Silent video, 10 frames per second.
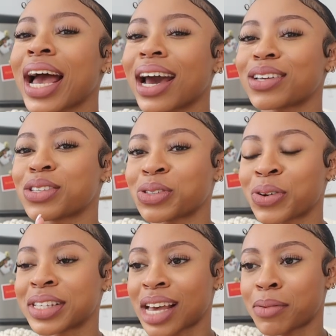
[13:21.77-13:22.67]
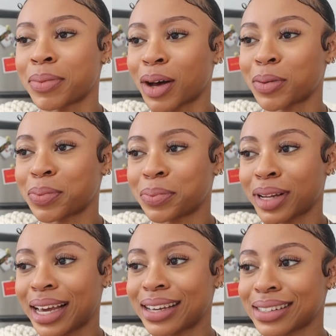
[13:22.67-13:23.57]
I got a story time about
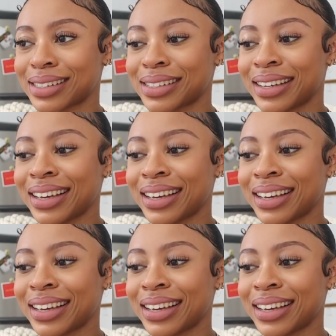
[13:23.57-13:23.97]
plants.